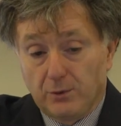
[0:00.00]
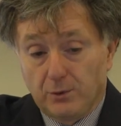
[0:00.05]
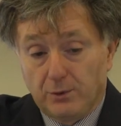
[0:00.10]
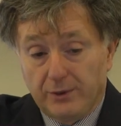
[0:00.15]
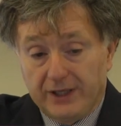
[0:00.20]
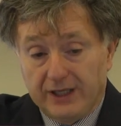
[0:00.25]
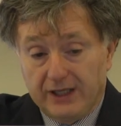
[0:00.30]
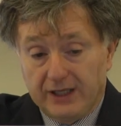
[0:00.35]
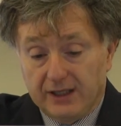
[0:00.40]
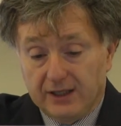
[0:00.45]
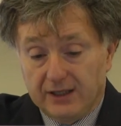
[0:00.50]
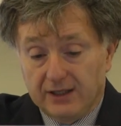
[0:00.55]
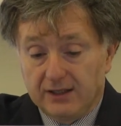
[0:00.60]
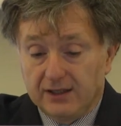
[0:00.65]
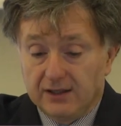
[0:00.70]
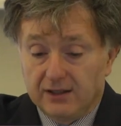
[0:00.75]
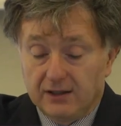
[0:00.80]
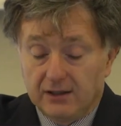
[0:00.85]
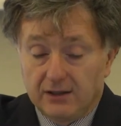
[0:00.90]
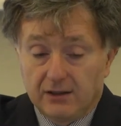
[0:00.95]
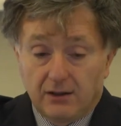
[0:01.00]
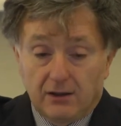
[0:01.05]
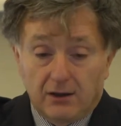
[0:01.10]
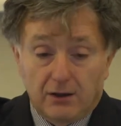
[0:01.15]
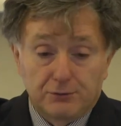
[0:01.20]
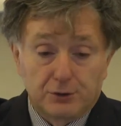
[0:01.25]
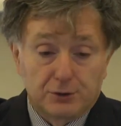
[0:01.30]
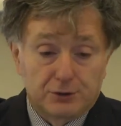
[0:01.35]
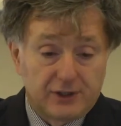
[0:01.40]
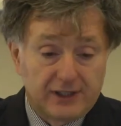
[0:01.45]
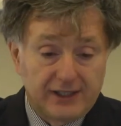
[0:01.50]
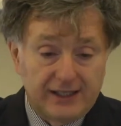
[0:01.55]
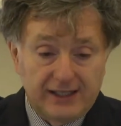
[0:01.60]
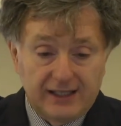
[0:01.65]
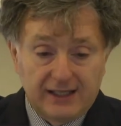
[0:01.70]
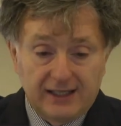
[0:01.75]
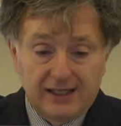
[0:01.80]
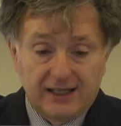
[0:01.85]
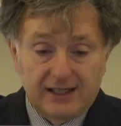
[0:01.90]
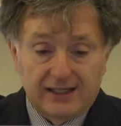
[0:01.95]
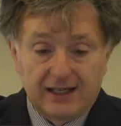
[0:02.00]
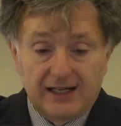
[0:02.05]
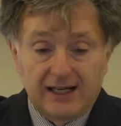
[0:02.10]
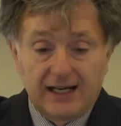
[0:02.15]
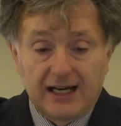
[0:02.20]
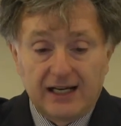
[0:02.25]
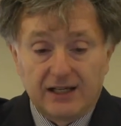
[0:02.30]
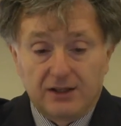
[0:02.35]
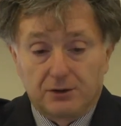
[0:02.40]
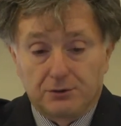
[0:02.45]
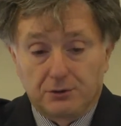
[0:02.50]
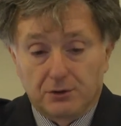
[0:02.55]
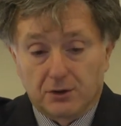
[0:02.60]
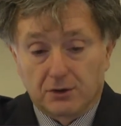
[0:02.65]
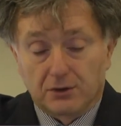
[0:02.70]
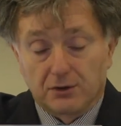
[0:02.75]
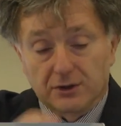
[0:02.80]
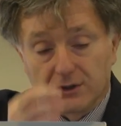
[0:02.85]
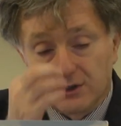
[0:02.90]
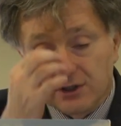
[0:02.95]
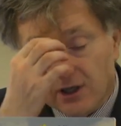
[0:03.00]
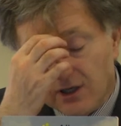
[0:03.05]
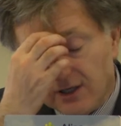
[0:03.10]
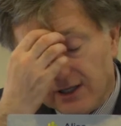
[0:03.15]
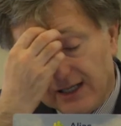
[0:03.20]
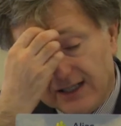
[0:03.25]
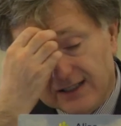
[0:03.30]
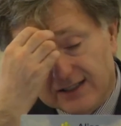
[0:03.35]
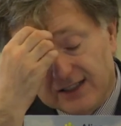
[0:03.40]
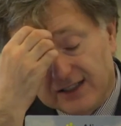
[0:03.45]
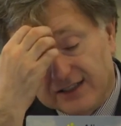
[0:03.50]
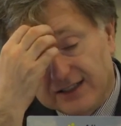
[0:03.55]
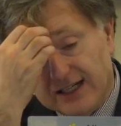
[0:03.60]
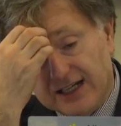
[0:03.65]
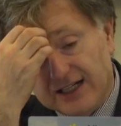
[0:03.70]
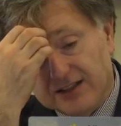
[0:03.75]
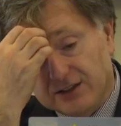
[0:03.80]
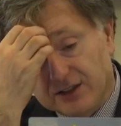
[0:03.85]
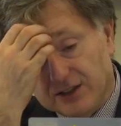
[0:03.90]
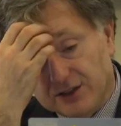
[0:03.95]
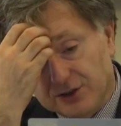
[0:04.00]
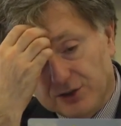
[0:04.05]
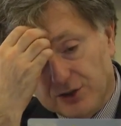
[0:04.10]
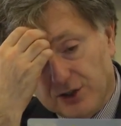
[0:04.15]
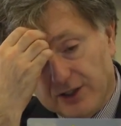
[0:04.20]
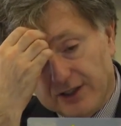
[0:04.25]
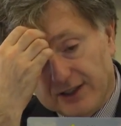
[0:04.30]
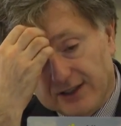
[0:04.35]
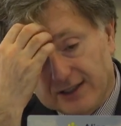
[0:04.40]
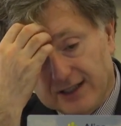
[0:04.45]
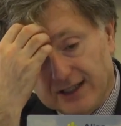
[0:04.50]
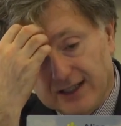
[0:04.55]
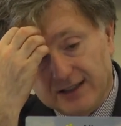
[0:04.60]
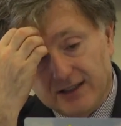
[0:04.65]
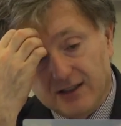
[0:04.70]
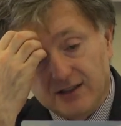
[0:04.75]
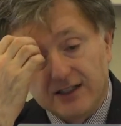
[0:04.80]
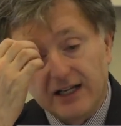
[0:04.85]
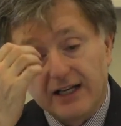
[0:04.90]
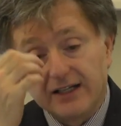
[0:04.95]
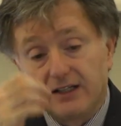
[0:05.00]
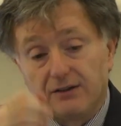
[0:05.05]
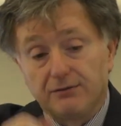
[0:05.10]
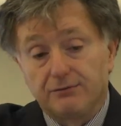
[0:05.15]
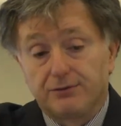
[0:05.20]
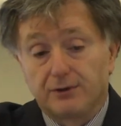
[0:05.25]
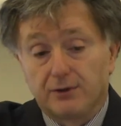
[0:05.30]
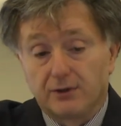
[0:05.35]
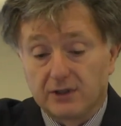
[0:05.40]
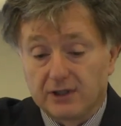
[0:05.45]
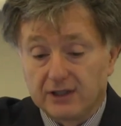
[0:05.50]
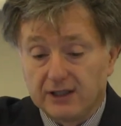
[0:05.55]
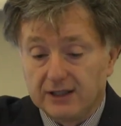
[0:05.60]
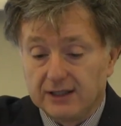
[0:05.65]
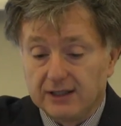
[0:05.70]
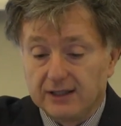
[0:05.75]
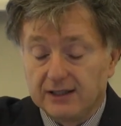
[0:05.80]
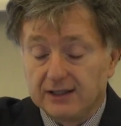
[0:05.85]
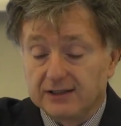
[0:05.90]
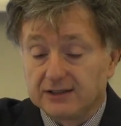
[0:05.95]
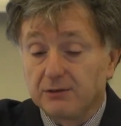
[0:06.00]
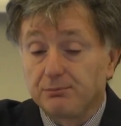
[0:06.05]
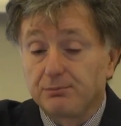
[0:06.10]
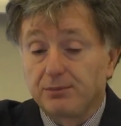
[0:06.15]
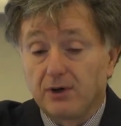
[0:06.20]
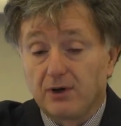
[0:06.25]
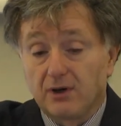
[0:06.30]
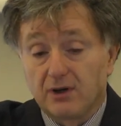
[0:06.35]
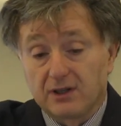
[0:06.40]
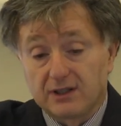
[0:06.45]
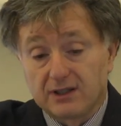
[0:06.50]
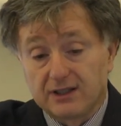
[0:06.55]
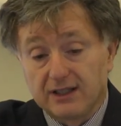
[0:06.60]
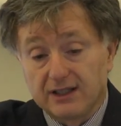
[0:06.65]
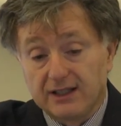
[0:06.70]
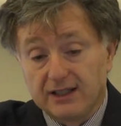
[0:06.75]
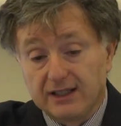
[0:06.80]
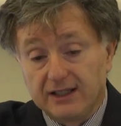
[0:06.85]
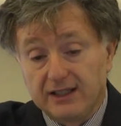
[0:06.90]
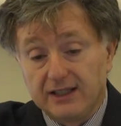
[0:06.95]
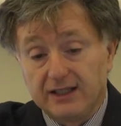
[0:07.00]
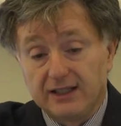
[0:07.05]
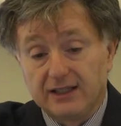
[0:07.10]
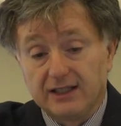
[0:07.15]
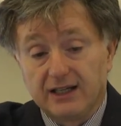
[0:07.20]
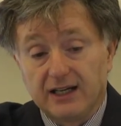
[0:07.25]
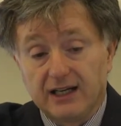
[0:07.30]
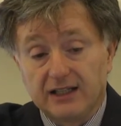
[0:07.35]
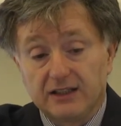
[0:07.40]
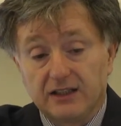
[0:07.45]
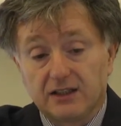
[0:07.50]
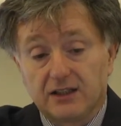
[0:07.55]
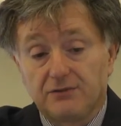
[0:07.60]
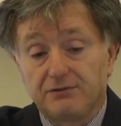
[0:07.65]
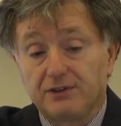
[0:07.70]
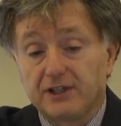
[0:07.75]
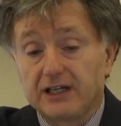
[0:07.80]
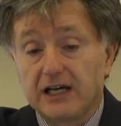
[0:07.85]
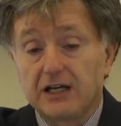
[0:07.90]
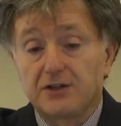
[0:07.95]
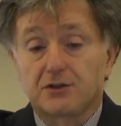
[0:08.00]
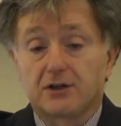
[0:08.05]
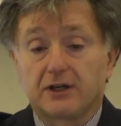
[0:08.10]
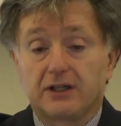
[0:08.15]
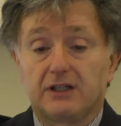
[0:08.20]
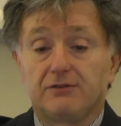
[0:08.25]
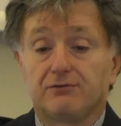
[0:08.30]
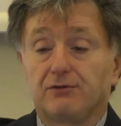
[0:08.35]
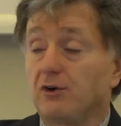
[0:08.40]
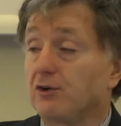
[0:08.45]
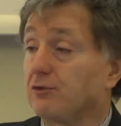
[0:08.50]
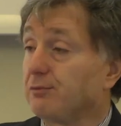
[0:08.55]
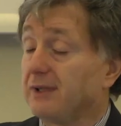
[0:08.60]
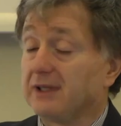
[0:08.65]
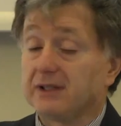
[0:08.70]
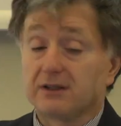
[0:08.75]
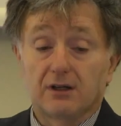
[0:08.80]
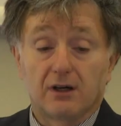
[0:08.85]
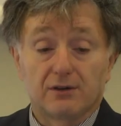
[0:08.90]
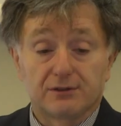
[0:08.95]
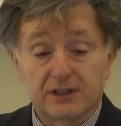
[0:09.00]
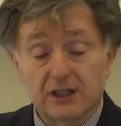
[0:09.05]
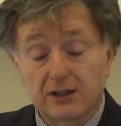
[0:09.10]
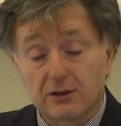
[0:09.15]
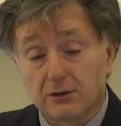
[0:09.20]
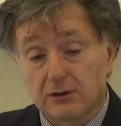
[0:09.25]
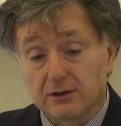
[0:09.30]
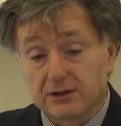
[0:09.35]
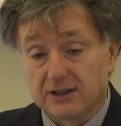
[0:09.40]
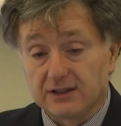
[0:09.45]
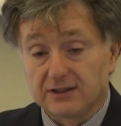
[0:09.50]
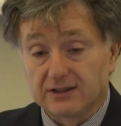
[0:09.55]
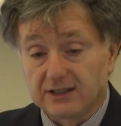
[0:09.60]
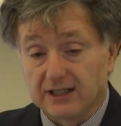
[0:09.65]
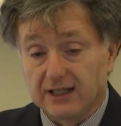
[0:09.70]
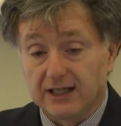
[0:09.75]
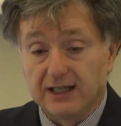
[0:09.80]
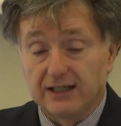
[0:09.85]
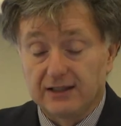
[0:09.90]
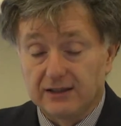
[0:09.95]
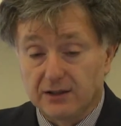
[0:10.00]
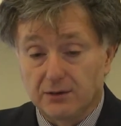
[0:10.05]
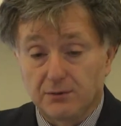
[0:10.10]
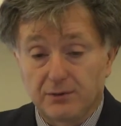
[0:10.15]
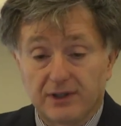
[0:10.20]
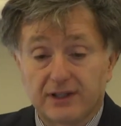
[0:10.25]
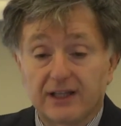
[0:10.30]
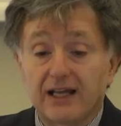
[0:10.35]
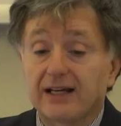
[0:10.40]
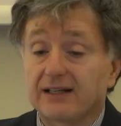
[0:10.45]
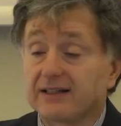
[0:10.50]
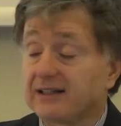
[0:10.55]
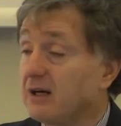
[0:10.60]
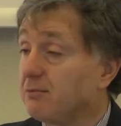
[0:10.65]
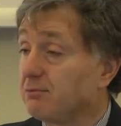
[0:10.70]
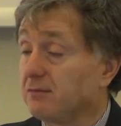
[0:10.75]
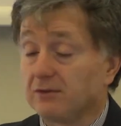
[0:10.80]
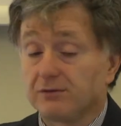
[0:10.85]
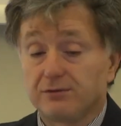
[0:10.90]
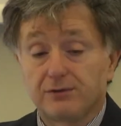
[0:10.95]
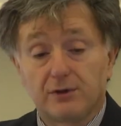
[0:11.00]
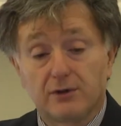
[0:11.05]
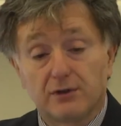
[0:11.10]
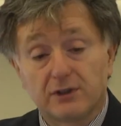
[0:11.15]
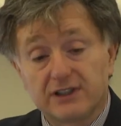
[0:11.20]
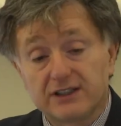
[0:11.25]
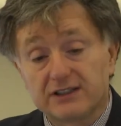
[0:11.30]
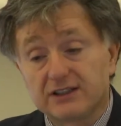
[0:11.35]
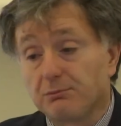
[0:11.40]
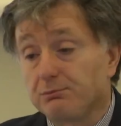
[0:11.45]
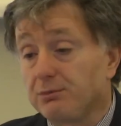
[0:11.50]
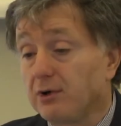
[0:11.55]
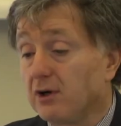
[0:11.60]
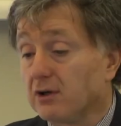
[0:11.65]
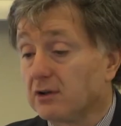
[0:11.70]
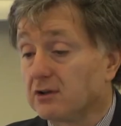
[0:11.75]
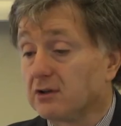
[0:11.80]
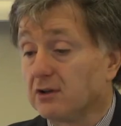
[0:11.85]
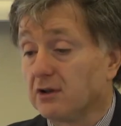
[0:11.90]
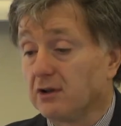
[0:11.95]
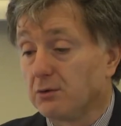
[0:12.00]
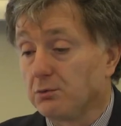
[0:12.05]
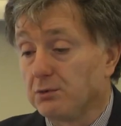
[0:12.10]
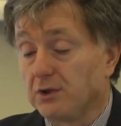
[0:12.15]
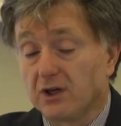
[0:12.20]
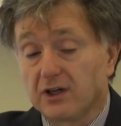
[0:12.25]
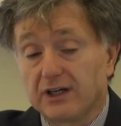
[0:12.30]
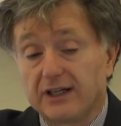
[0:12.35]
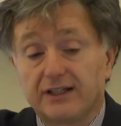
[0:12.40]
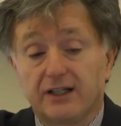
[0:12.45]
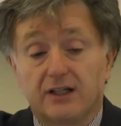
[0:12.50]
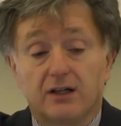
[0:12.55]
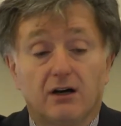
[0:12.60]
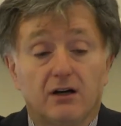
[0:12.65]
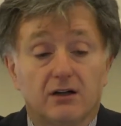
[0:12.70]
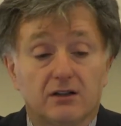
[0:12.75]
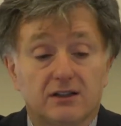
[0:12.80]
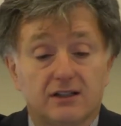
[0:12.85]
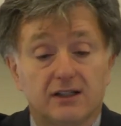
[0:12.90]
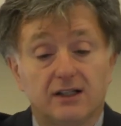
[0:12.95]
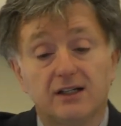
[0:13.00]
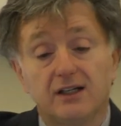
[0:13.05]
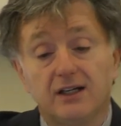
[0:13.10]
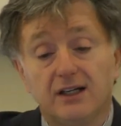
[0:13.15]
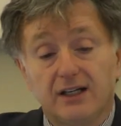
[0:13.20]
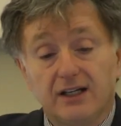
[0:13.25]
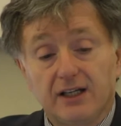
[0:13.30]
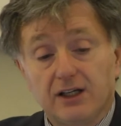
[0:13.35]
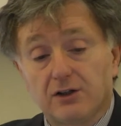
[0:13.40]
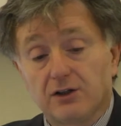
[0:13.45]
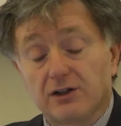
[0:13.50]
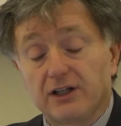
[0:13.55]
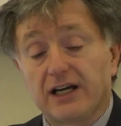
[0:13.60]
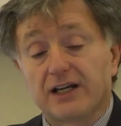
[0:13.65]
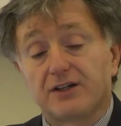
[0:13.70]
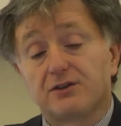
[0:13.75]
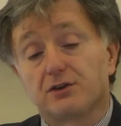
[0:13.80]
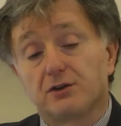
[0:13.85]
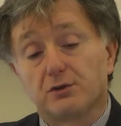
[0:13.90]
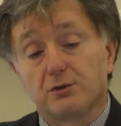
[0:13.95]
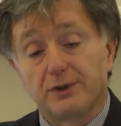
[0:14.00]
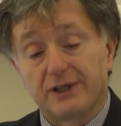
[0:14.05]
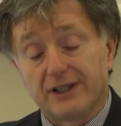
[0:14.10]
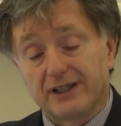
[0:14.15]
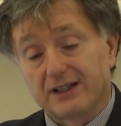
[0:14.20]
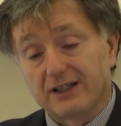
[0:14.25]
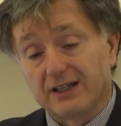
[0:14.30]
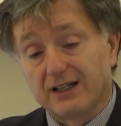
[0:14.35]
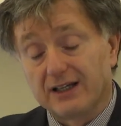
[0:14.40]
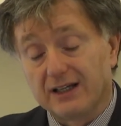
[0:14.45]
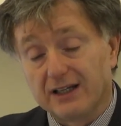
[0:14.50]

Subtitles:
We obviously rely on Eurocontrol and CESAR joint undertaking for support in identification and involvement of stakeholders, and we thank them for the support we already got in connection with